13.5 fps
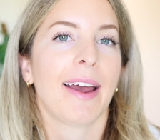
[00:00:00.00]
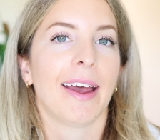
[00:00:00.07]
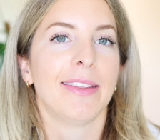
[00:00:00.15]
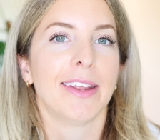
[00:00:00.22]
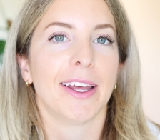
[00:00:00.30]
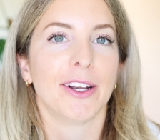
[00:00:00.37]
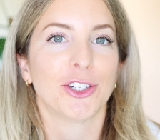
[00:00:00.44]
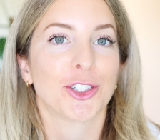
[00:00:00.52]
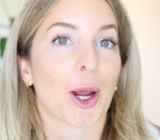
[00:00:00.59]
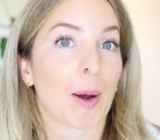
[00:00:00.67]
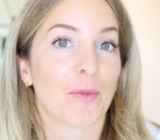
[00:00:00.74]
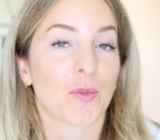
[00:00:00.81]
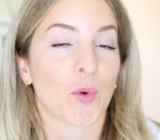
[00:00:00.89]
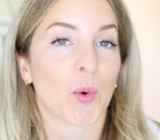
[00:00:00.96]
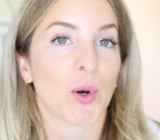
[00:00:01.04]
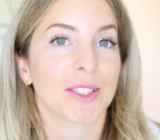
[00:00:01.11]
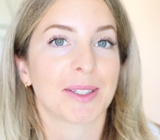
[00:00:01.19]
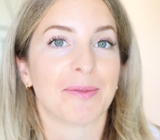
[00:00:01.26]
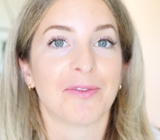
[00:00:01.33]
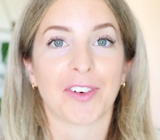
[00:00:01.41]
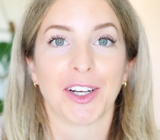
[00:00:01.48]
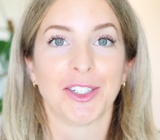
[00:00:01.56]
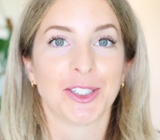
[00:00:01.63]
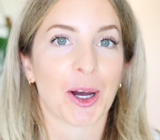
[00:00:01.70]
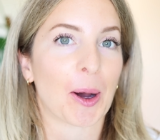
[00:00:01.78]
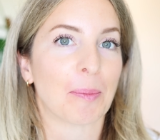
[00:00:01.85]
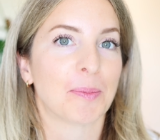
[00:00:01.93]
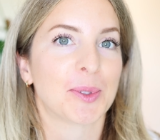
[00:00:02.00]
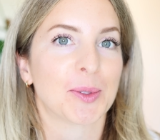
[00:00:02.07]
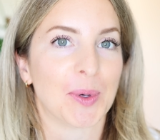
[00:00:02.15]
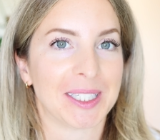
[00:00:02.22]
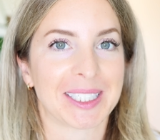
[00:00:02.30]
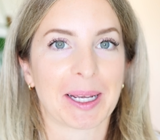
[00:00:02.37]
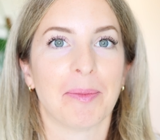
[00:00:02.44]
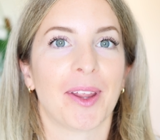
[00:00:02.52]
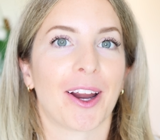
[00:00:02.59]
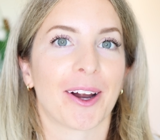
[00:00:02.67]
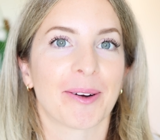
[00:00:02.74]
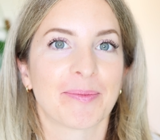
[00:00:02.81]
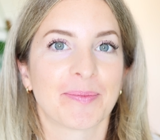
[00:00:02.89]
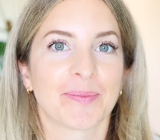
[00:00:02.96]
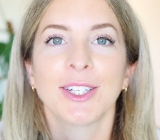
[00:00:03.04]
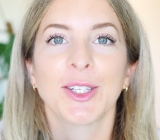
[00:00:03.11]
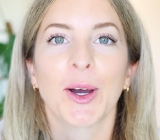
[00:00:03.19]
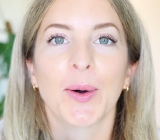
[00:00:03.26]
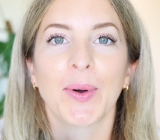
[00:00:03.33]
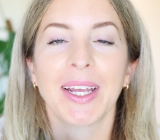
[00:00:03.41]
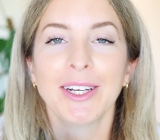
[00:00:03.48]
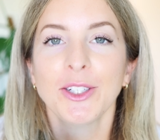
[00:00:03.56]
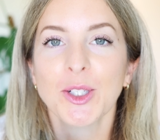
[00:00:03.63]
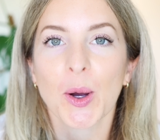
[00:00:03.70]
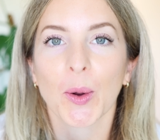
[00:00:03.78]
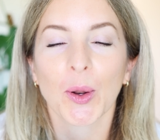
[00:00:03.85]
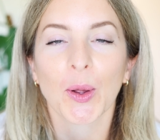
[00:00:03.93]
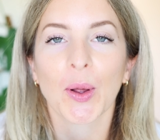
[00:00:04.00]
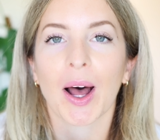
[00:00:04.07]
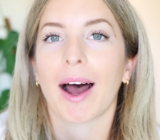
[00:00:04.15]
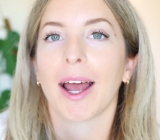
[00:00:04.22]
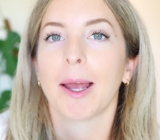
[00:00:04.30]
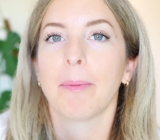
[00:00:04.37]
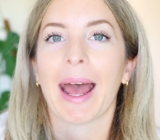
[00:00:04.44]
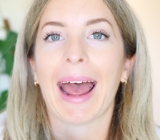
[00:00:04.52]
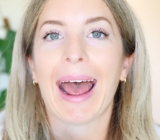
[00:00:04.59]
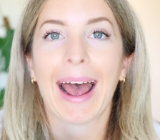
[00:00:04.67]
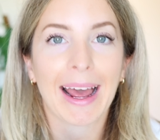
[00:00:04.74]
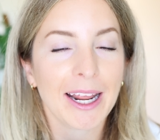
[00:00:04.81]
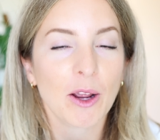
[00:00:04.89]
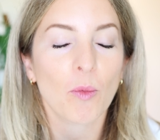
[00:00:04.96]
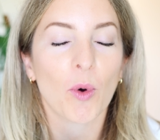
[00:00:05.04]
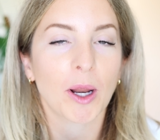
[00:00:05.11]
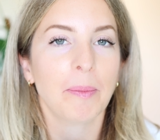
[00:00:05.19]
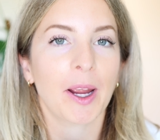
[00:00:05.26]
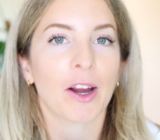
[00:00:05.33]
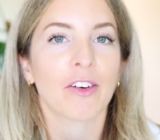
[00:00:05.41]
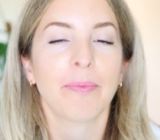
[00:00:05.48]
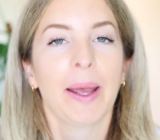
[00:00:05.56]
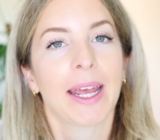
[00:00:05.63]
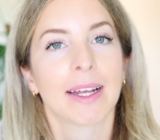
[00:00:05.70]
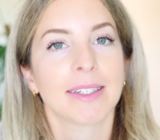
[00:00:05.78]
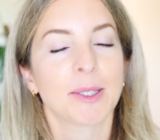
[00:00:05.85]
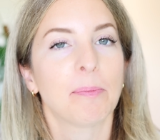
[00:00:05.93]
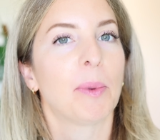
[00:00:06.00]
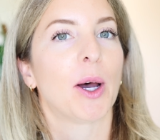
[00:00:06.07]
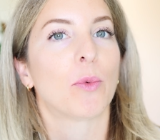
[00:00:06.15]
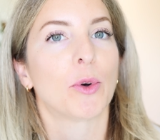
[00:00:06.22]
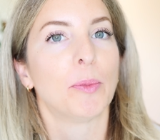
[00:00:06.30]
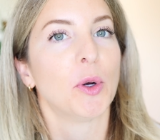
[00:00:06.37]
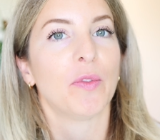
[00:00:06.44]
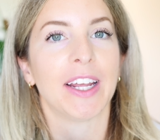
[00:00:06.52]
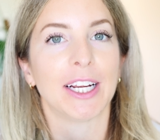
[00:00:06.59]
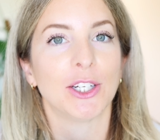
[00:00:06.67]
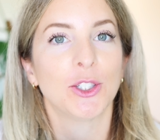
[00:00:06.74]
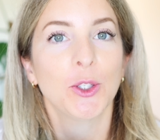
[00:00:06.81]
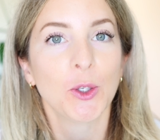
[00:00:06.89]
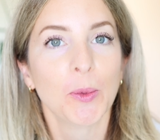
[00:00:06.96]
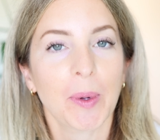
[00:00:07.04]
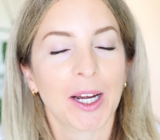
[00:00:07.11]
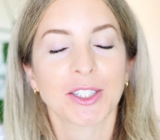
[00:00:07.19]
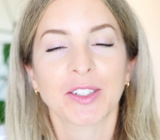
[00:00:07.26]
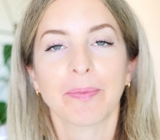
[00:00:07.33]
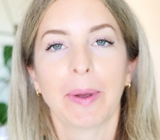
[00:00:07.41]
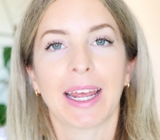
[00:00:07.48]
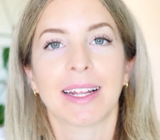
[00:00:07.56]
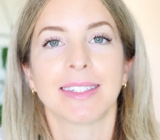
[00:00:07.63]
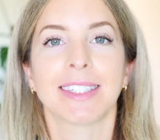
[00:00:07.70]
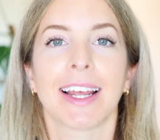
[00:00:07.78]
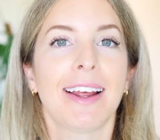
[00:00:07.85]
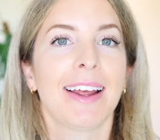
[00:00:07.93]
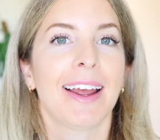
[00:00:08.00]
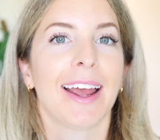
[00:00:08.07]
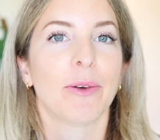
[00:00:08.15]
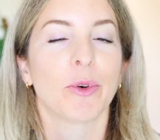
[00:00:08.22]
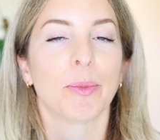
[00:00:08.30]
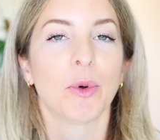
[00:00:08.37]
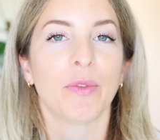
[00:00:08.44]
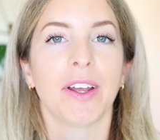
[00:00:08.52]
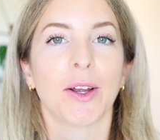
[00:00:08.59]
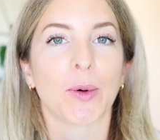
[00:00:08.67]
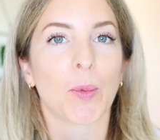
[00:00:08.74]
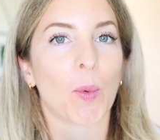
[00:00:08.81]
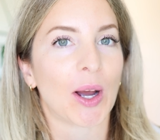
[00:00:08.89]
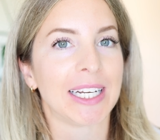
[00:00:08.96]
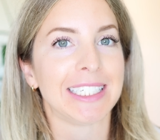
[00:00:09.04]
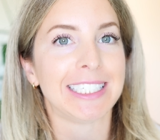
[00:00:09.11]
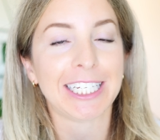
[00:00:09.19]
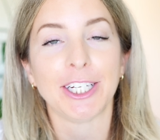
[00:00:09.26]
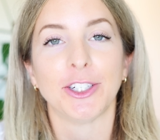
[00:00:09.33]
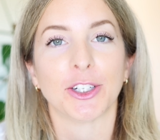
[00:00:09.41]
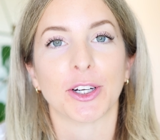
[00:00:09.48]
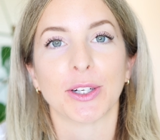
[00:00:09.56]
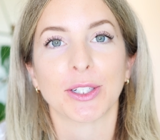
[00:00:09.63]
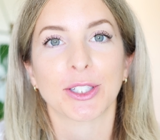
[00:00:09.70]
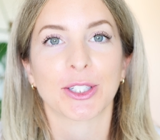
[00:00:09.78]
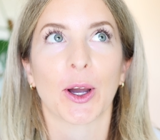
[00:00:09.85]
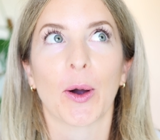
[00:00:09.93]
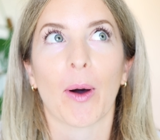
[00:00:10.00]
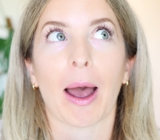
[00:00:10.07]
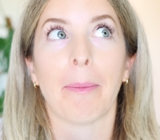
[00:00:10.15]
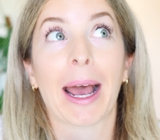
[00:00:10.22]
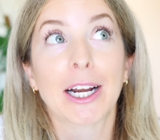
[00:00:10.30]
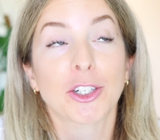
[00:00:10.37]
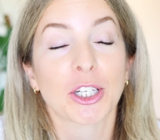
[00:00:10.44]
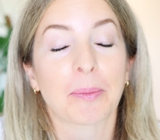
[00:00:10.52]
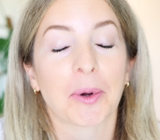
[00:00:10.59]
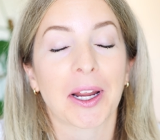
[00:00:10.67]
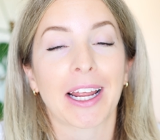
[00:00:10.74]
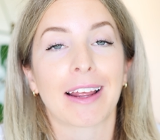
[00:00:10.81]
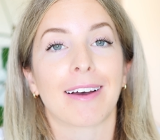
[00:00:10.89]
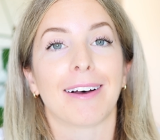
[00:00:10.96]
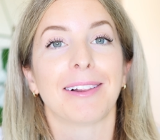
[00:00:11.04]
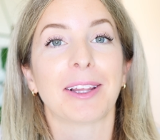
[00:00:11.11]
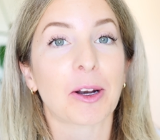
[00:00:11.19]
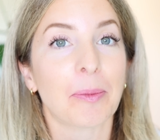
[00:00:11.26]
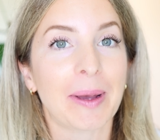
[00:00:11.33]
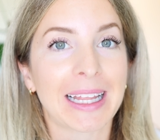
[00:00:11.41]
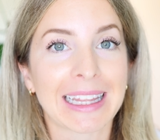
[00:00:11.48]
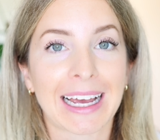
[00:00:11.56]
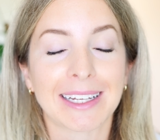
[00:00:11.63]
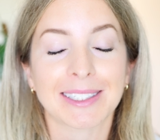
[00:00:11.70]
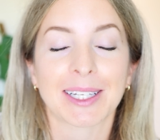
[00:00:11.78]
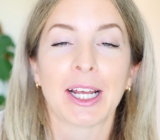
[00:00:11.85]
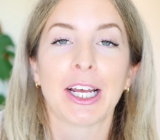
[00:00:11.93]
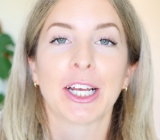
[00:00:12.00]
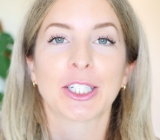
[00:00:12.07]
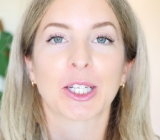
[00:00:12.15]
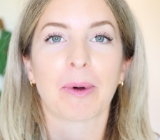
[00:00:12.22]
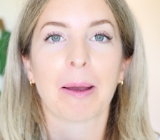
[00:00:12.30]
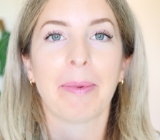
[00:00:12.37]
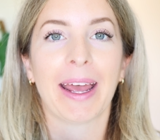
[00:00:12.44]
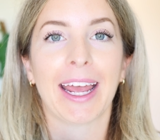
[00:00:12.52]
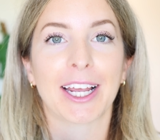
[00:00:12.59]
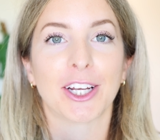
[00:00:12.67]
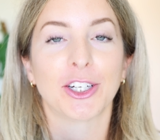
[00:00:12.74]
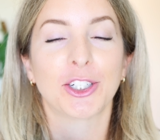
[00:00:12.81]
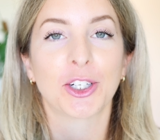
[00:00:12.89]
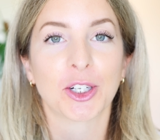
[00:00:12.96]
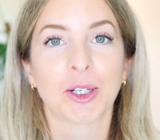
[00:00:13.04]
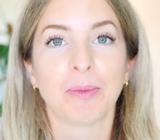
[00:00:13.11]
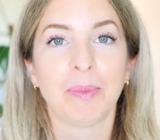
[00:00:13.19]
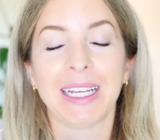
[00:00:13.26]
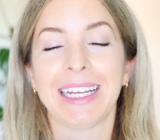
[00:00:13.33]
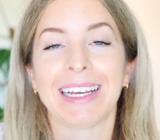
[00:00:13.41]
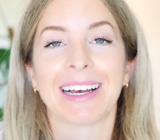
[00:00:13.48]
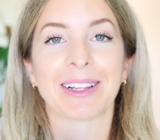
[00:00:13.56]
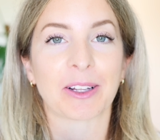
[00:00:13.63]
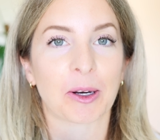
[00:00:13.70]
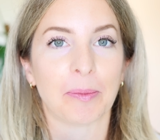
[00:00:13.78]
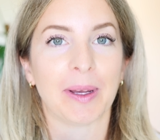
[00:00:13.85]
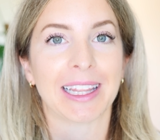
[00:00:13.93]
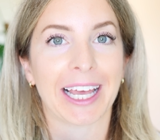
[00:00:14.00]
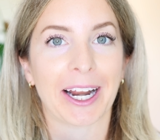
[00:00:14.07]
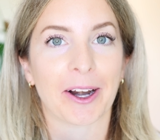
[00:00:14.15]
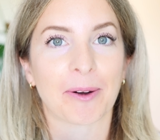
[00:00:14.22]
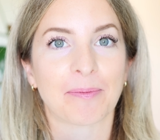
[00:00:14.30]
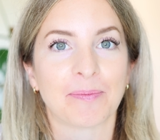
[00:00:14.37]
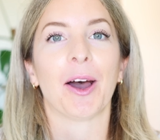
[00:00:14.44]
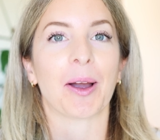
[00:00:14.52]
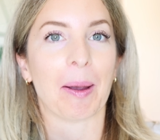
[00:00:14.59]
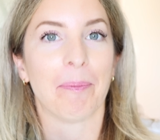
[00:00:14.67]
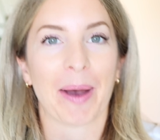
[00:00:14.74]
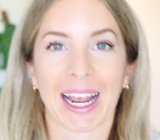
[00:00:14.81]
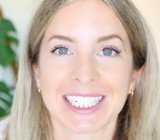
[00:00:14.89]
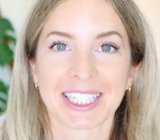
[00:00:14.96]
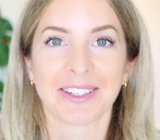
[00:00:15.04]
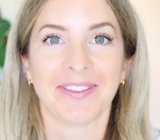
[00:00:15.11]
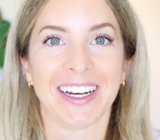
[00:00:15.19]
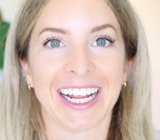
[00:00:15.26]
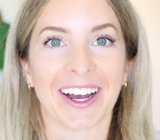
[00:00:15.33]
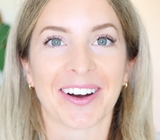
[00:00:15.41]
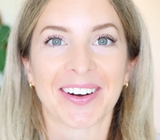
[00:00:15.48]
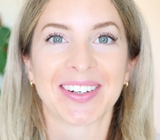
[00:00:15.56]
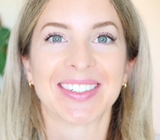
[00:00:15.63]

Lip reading: and then shop for some fun tops once I'm there. So in total, I'm adding 1 pair of pants, but removing 2 pairs of pants and removing 1 t-shirt. So I'm actually bringing a little bit less, so my bag should be a little bit lighter. Okay, back to the video.